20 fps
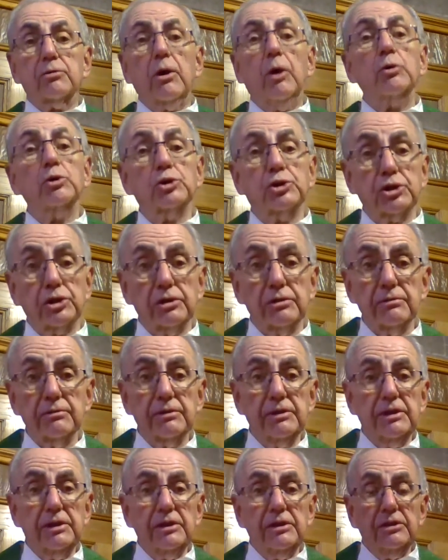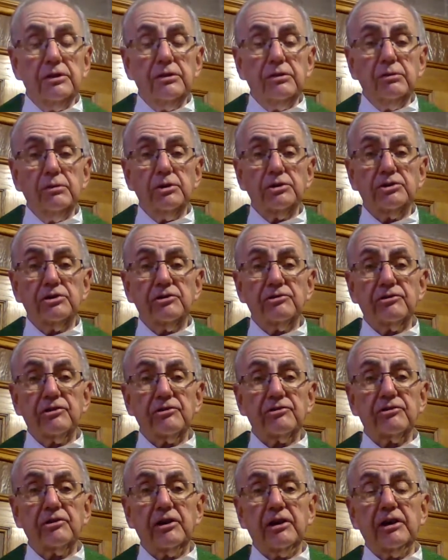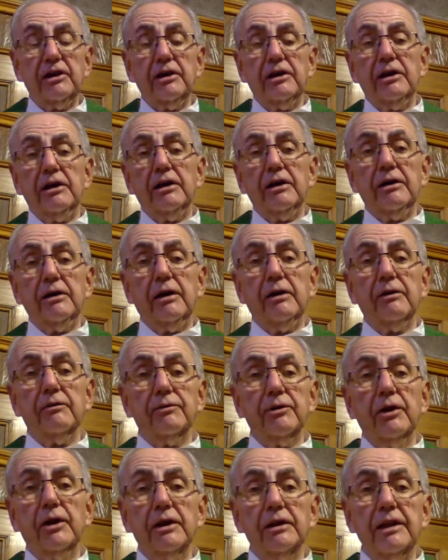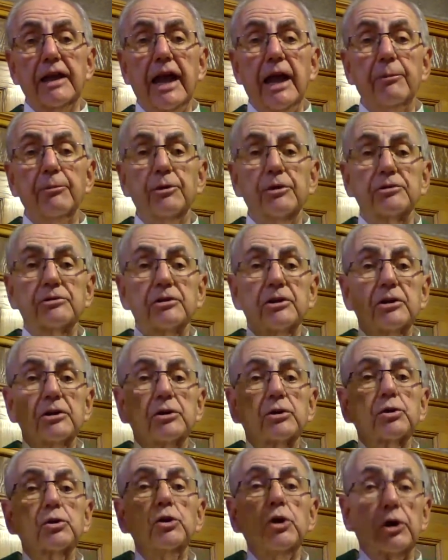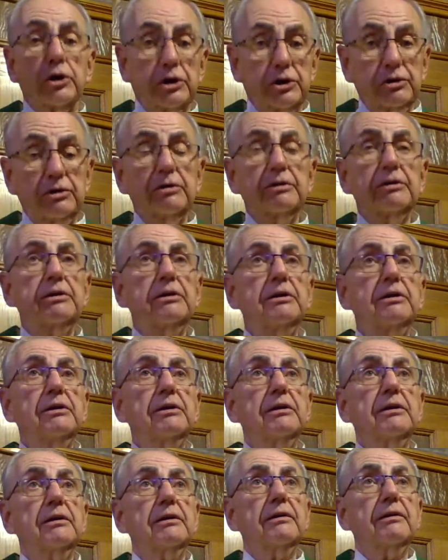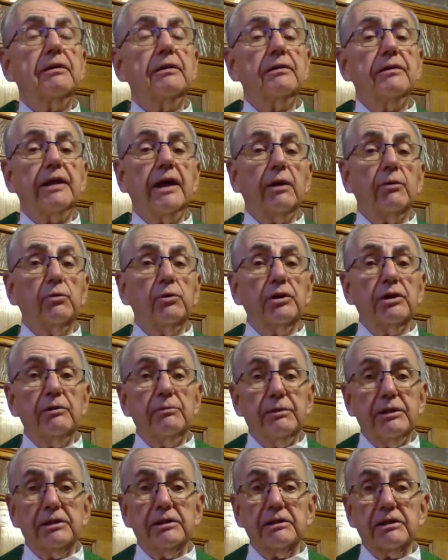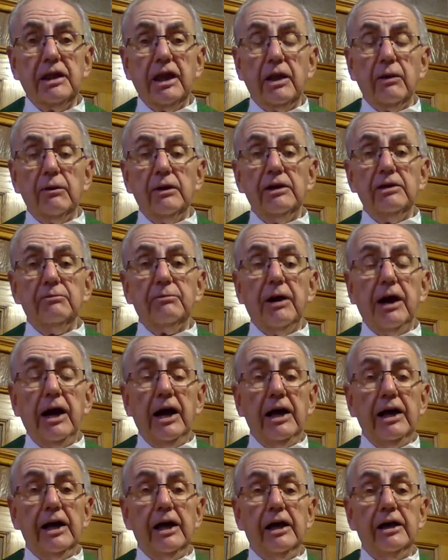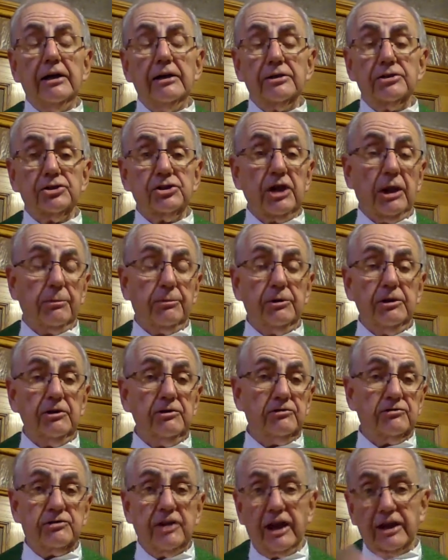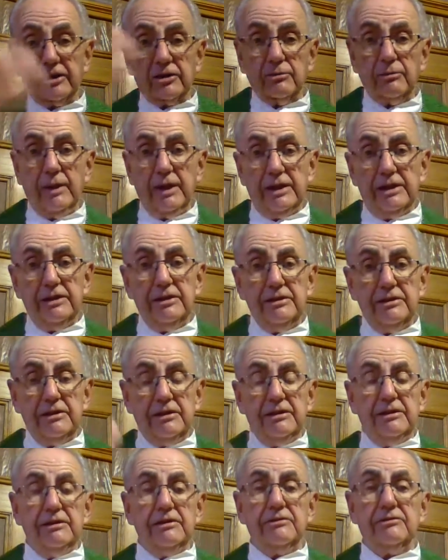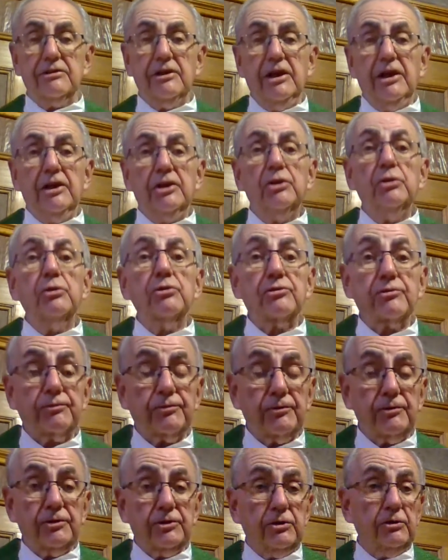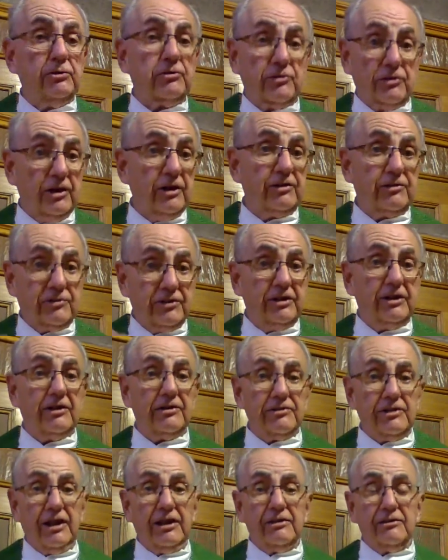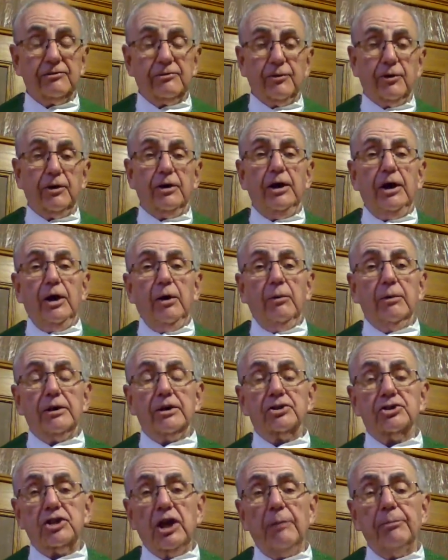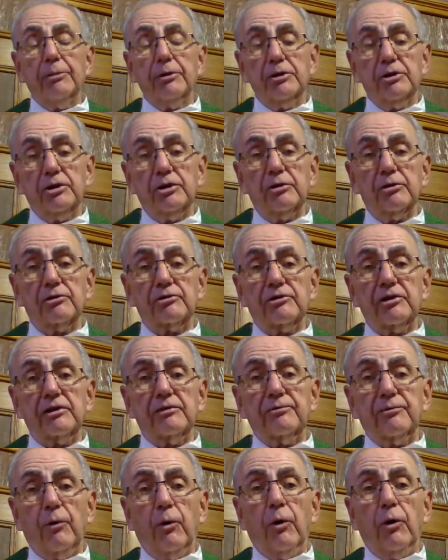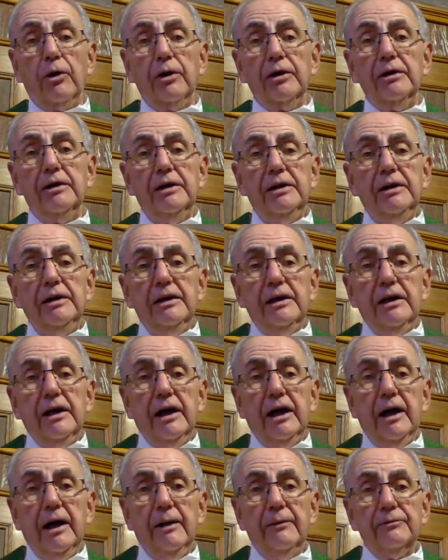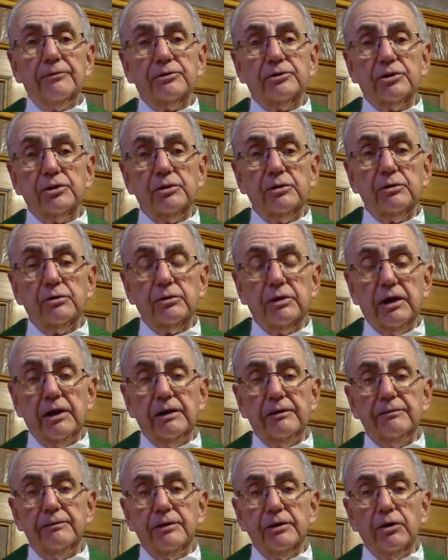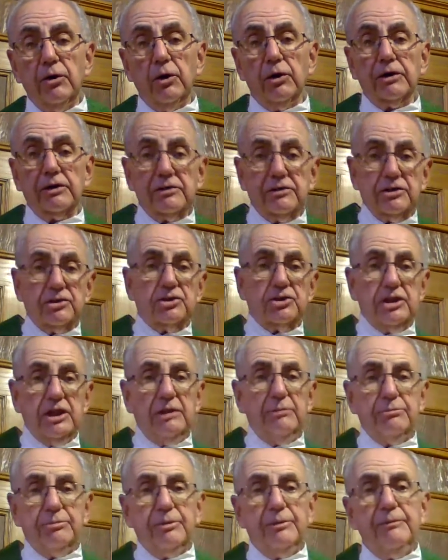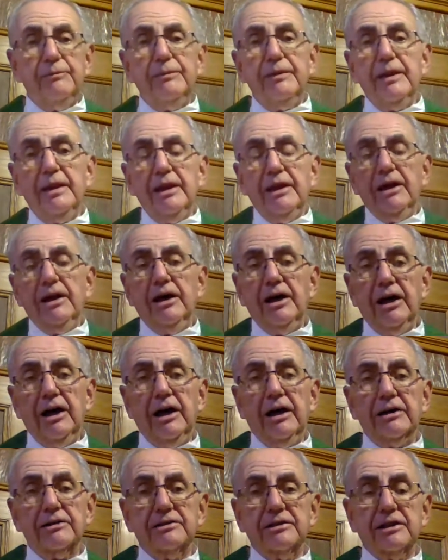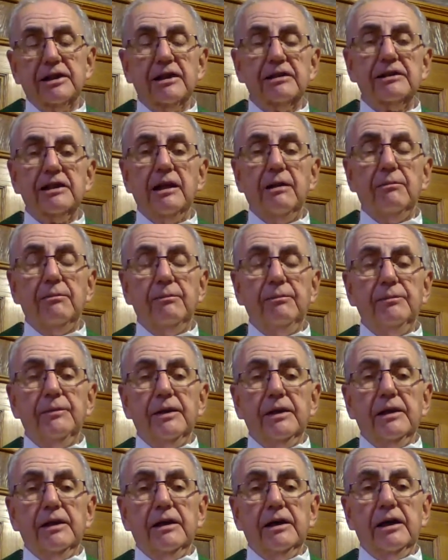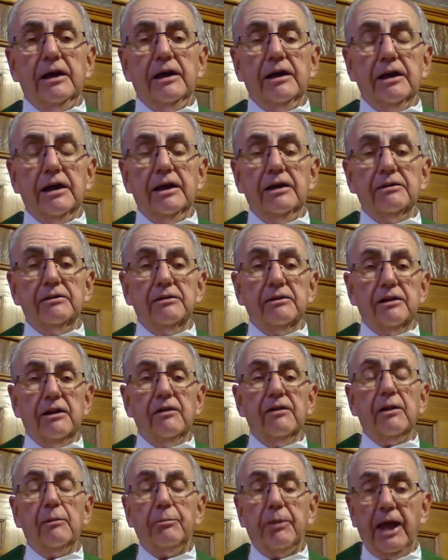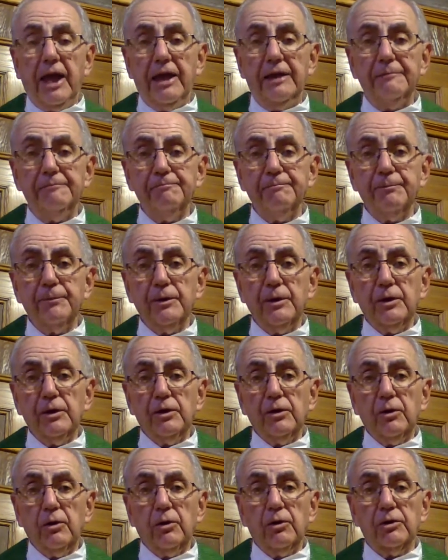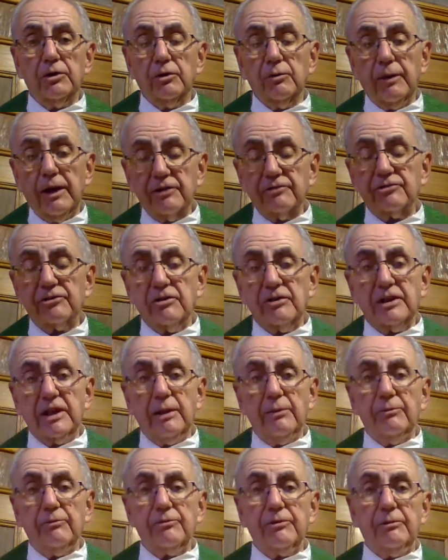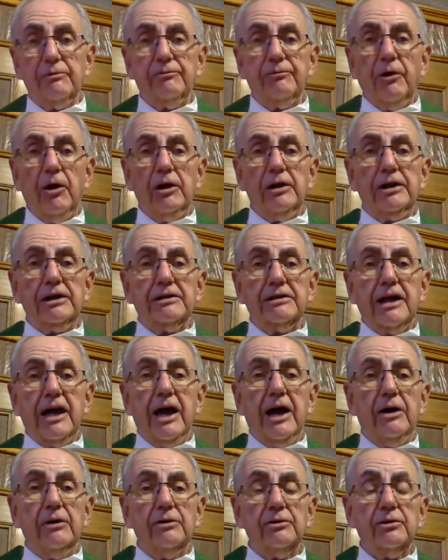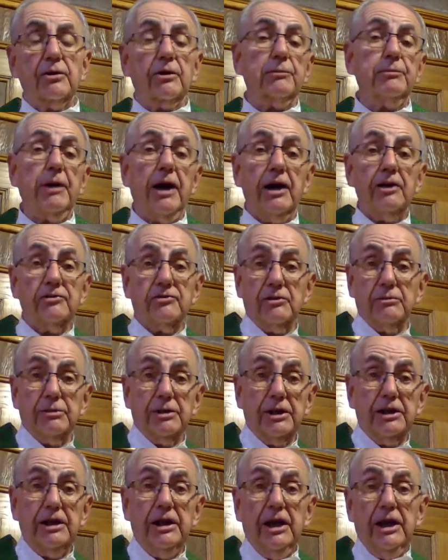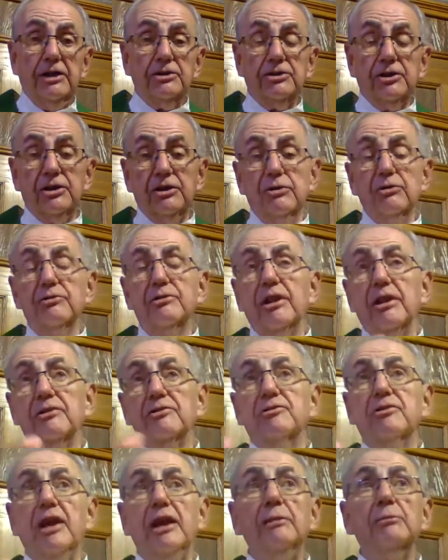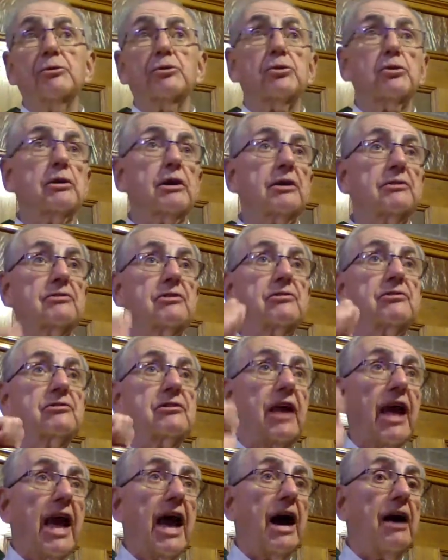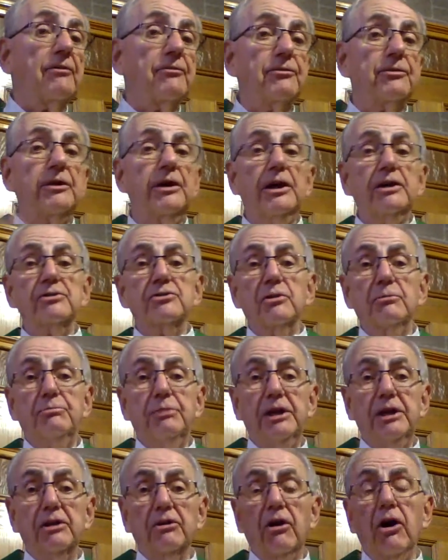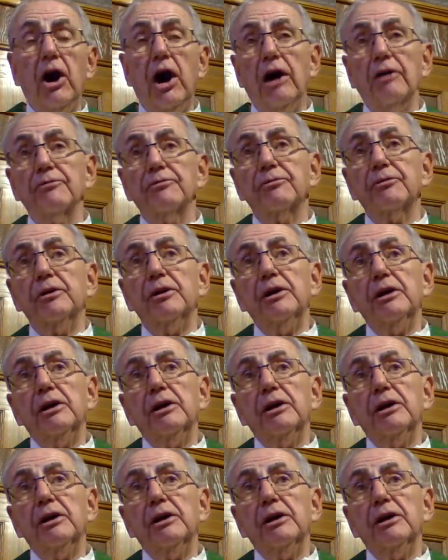crozier, which is just a very elaborate crook that would have been carried by a shepherd. It's decorated and it's useless in a sense for what a shepherd used it for, to hook the sheep, to get them in the pen, or to rescue them from falling down, or possibly to use that same crook as a staff to beat off